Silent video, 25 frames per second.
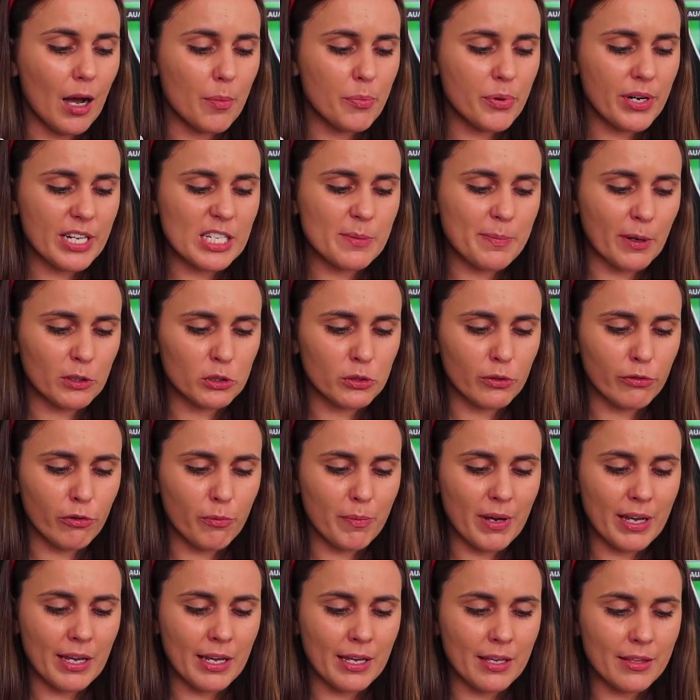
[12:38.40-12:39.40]
Pretty special for
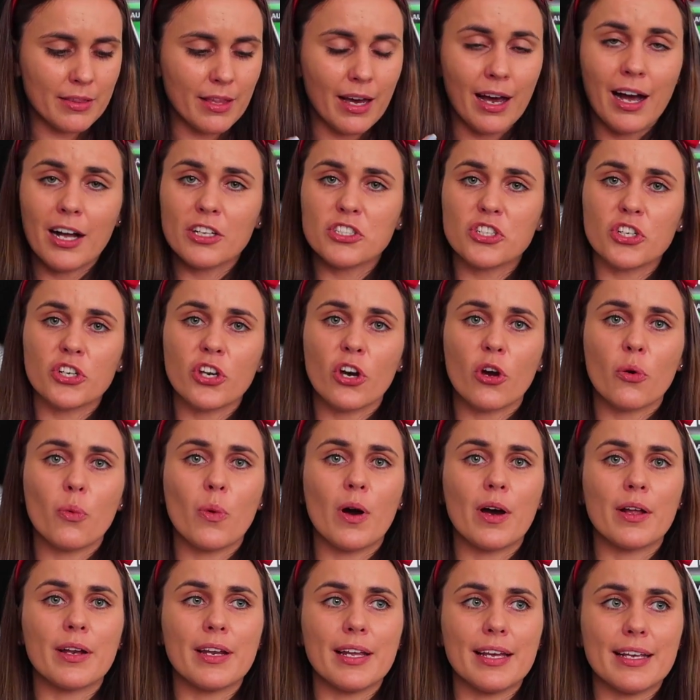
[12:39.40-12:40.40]
me. The Hachiko
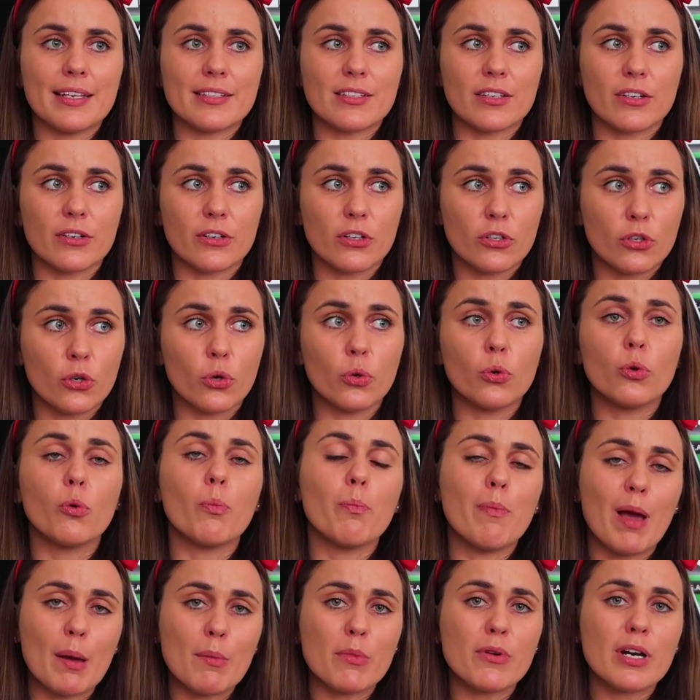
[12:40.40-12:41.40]
one is a cool
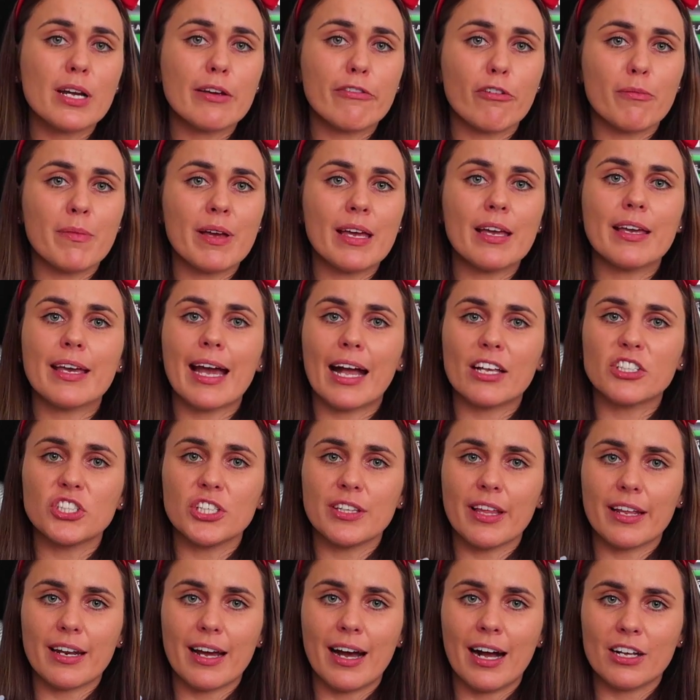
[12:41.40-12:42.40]
memory for me,
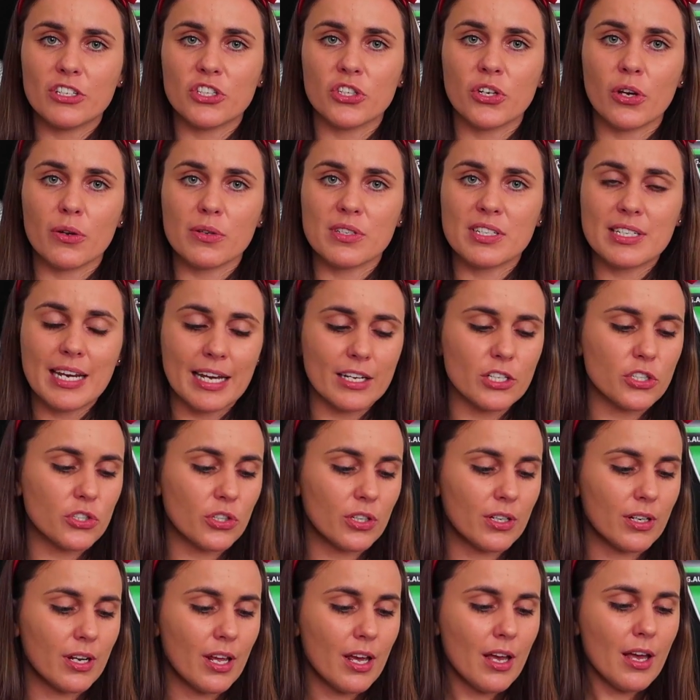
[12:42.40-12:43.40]
catching that at Hachiko
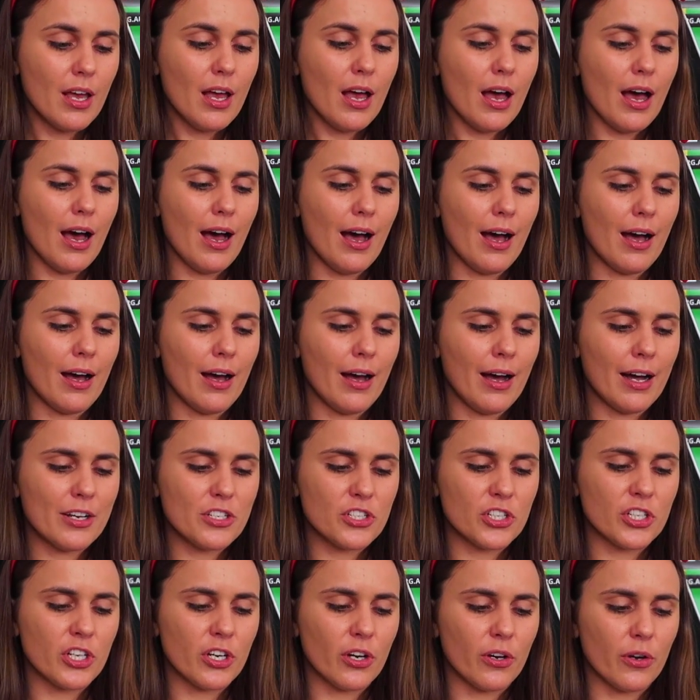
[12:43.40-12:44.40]
Station.
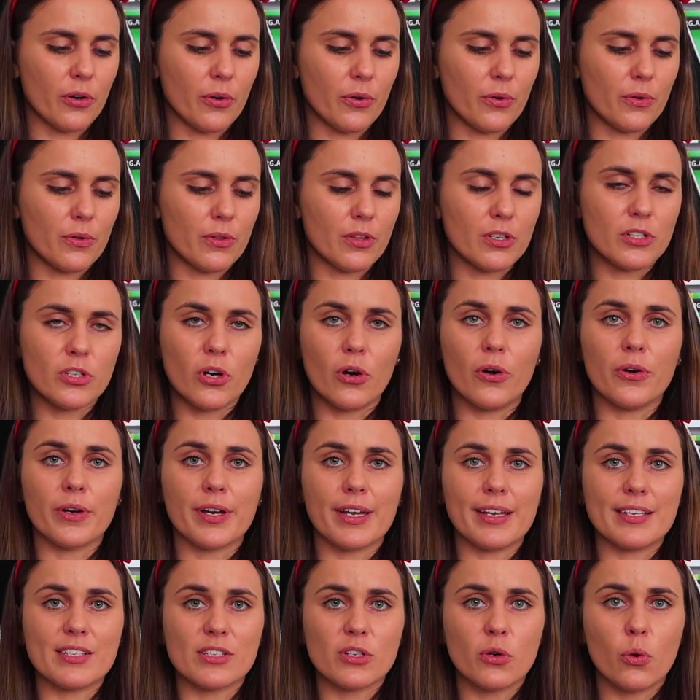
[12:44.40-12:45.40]
Hachiko, the
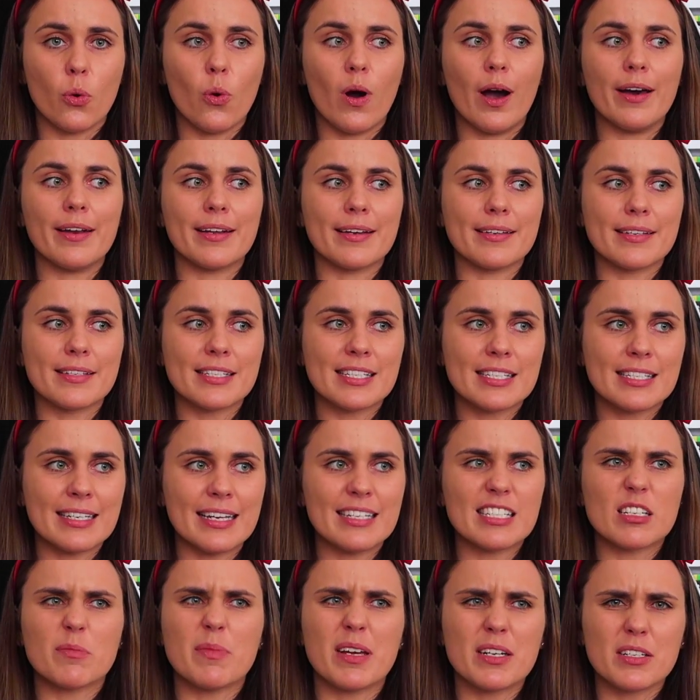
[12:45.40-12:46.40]
dog, is quite a
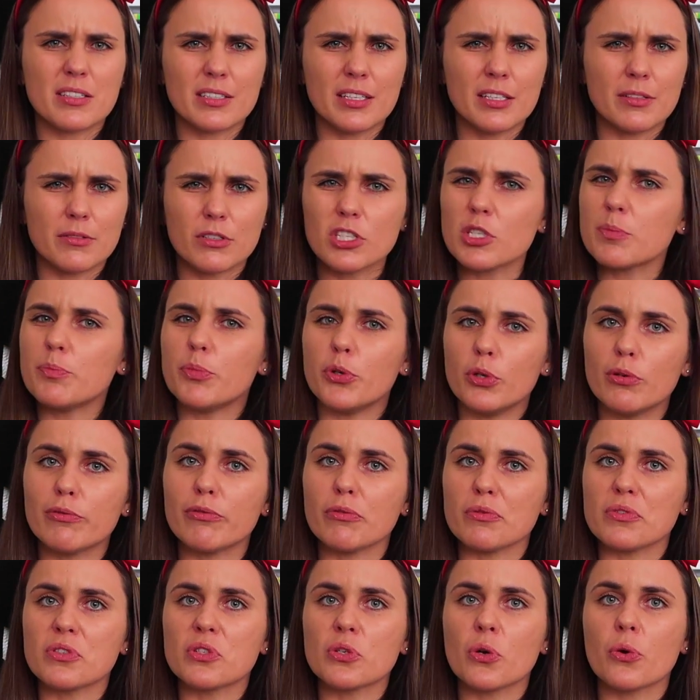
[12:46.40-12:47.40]
sentimental and just
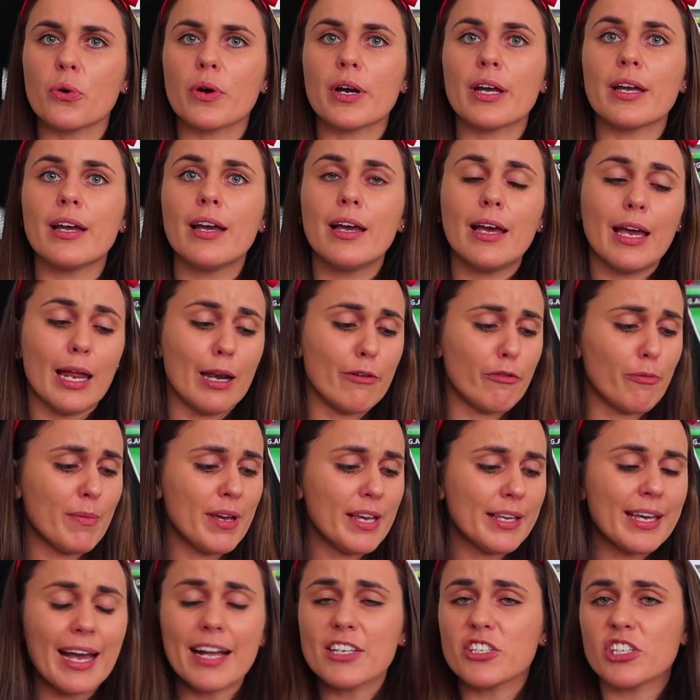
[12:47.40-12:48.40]
beautiful story. And for
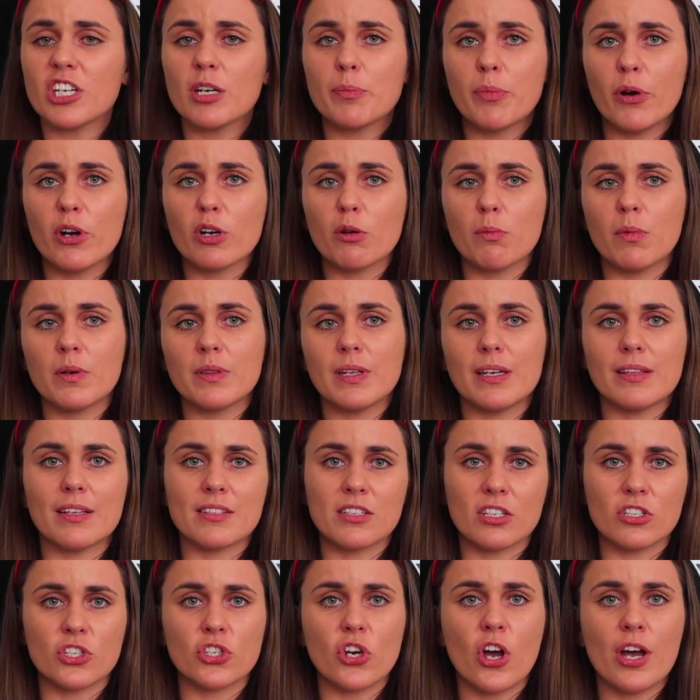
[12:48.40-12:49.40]
me, catching a Pokemon there
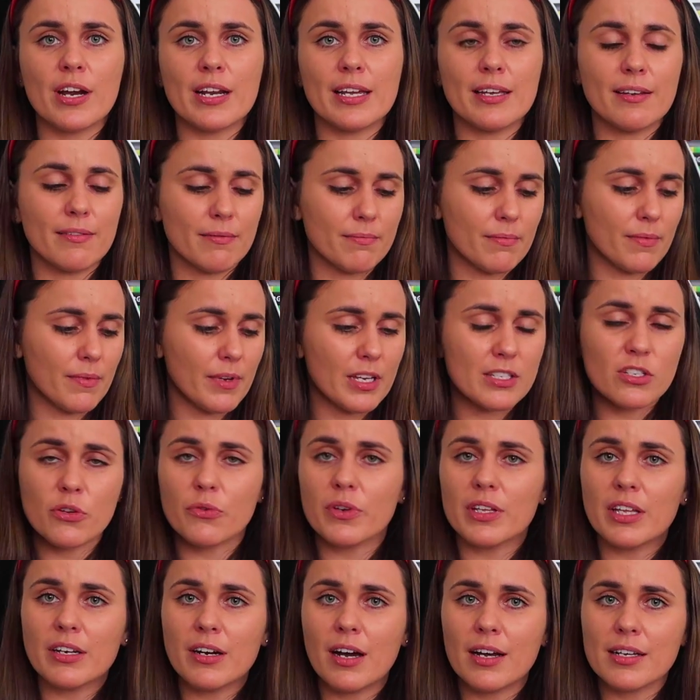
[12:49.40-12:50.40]
that's a shiny is a
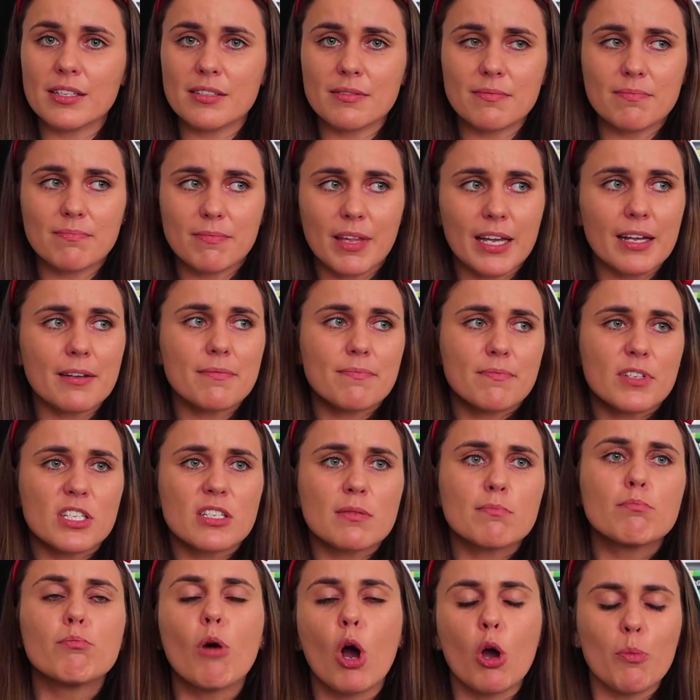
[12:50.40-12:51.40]
really nice, like,
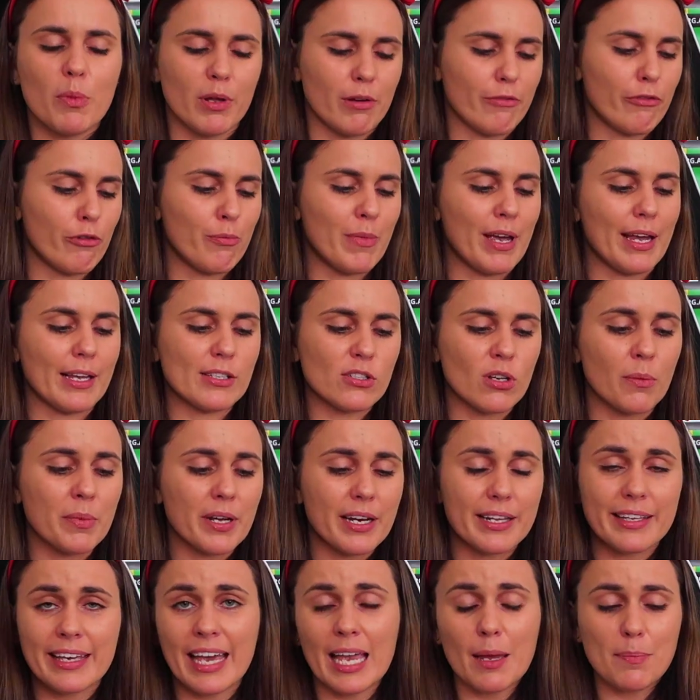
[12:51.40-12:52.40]
just moment for me. So I'm
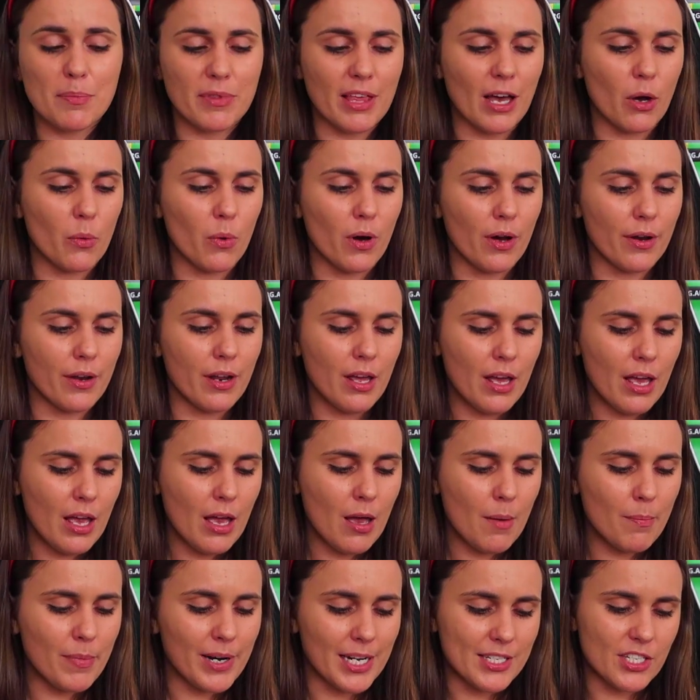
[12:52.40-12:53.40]
going to keep that one.
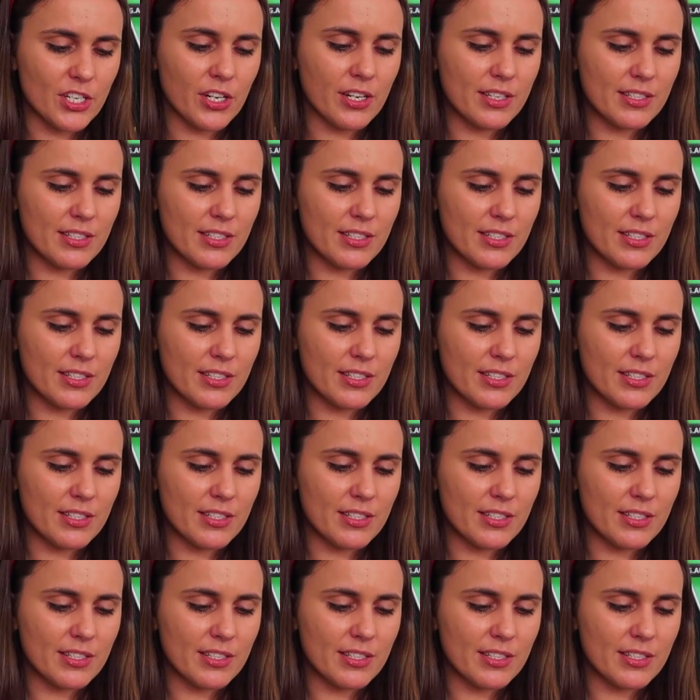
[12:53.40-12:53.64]
But as you